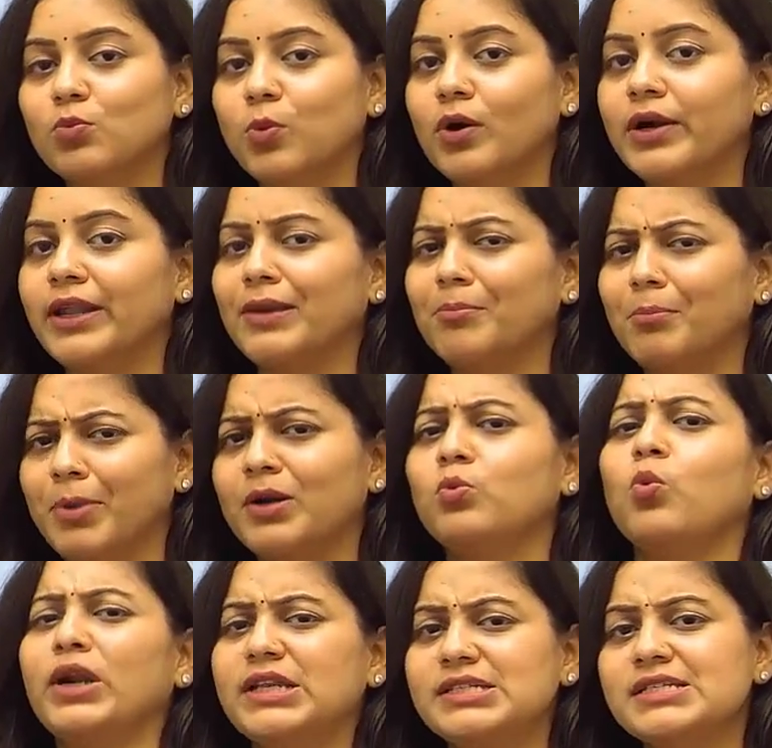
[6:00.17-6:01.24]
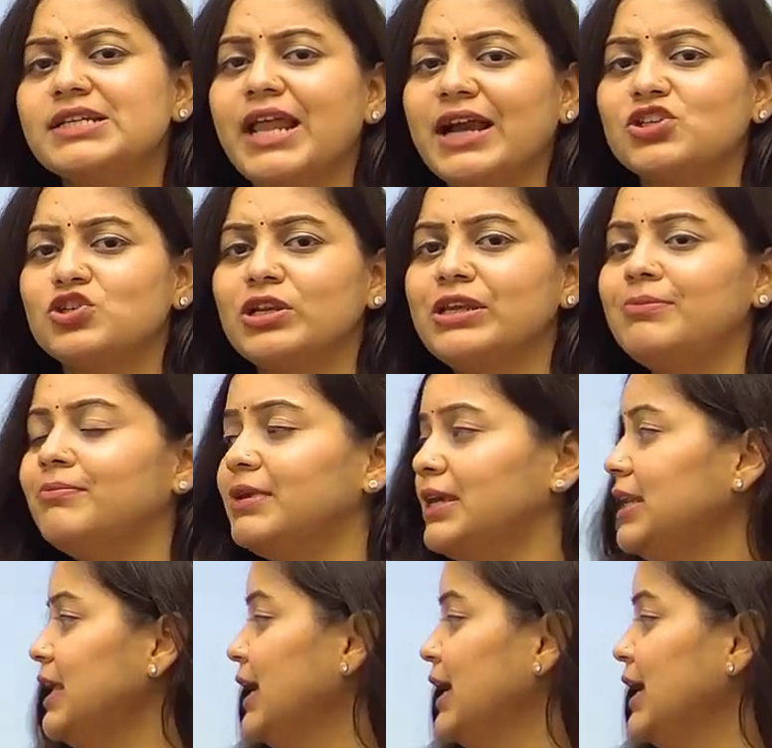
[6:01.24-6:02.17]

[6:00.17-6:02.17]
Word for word: wording. But what does it actually mean?